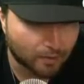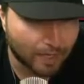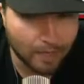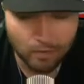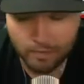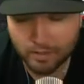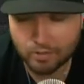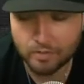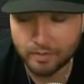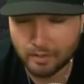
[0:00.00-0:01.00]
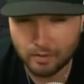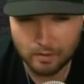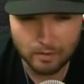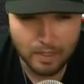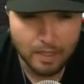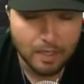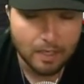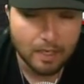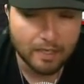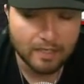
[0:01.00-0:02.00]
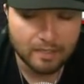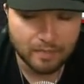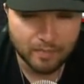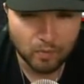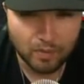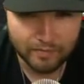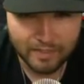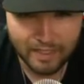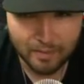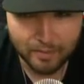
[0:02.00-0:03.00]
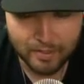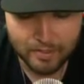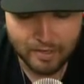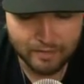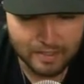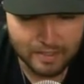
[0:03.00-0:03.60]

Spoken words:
Hanwha will be extremely low owned. I think some people will even take the pitcher, obviously,